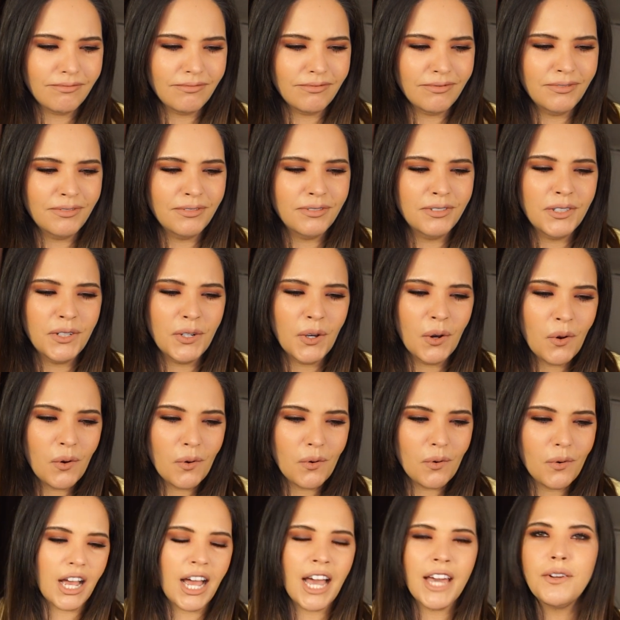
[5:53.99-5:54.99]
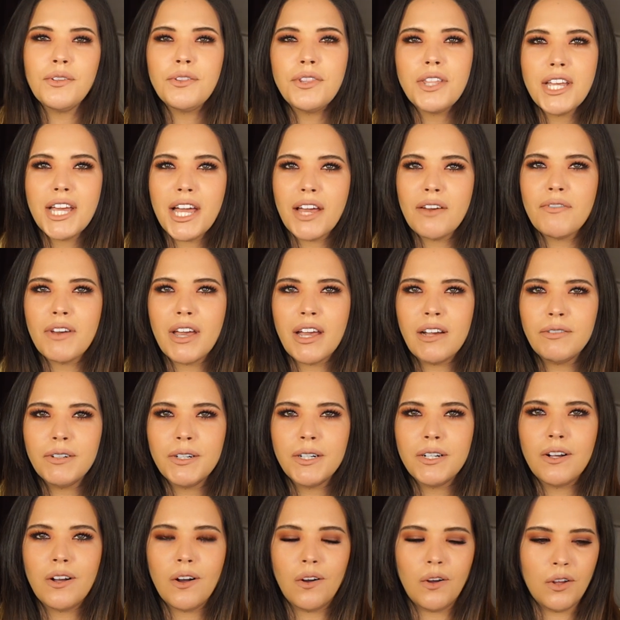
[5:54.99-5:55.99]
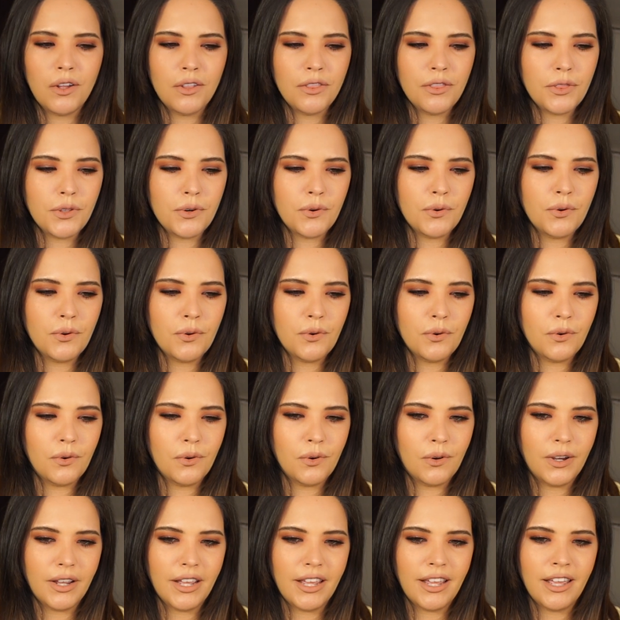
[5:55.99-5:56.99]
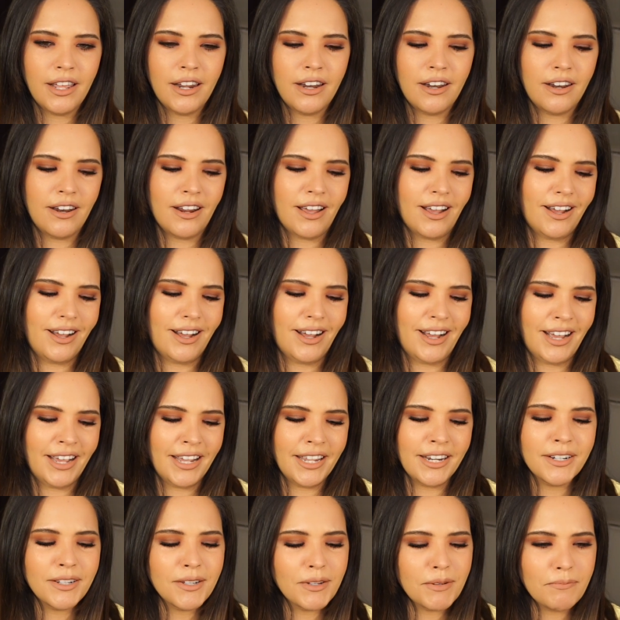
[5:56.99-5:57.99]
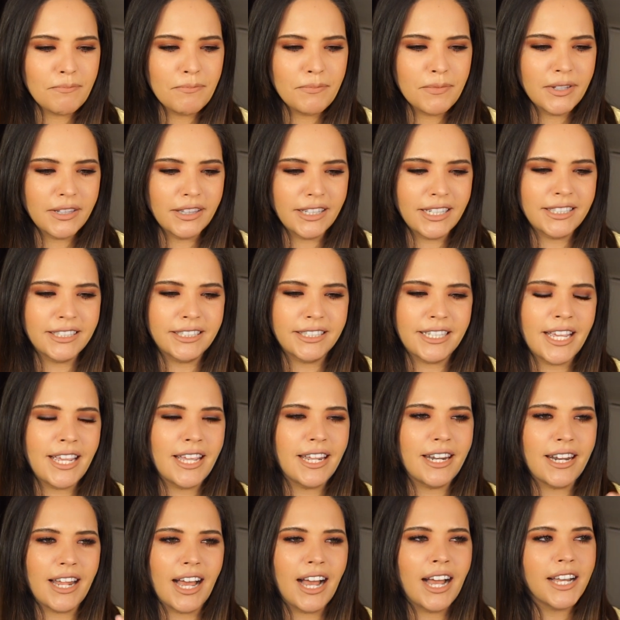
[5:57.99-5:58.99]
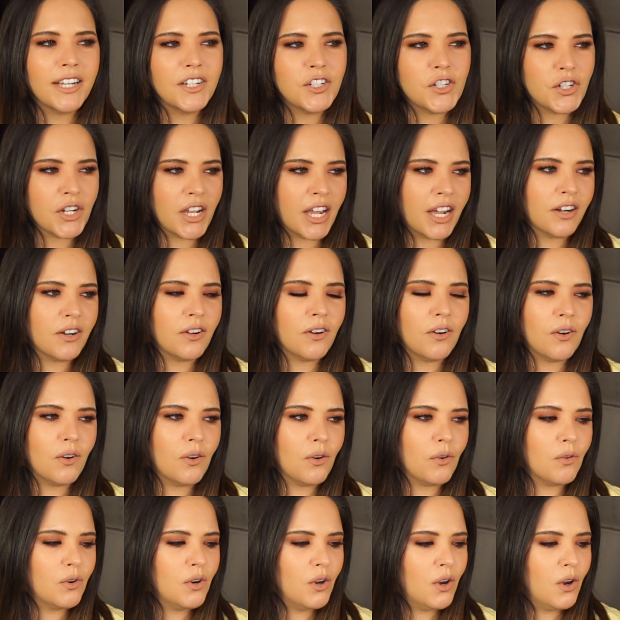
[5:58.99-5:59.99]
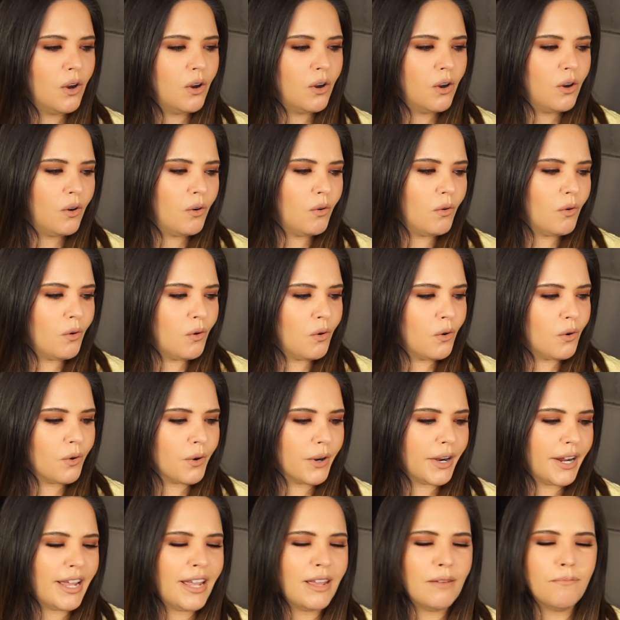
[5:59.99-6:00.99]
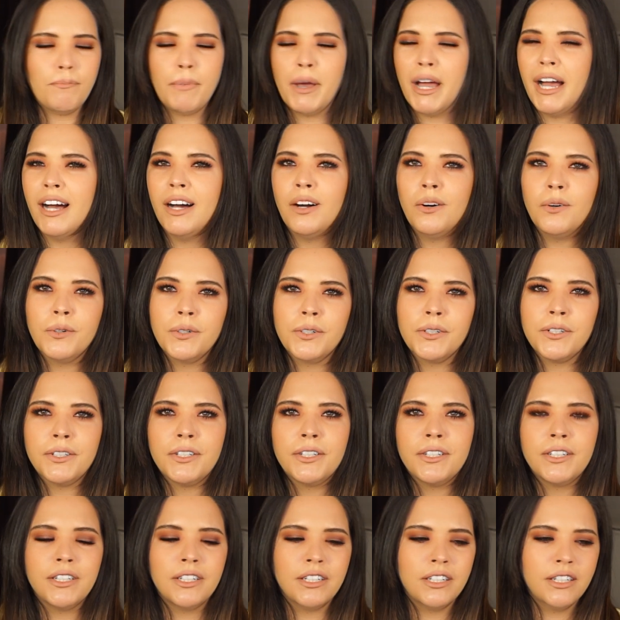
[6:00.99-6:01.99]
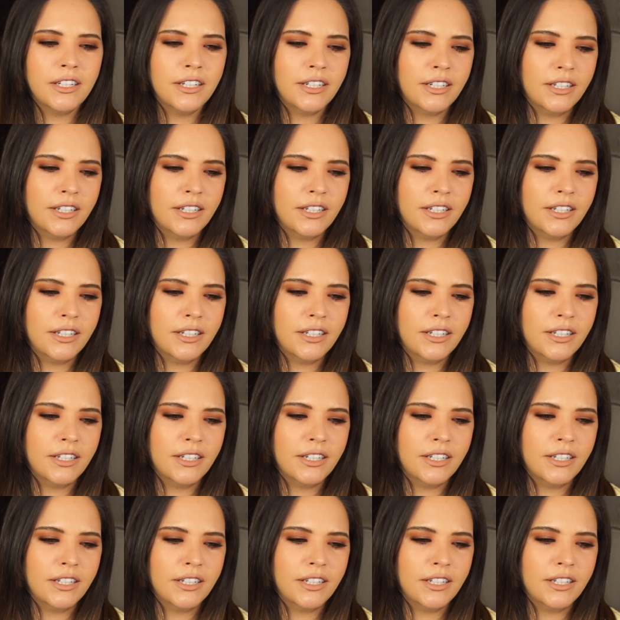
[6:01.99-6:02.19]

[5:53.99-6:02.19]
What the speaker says: no. I don't think I've ever gone through an item, let's say an eyeshadow or a powder,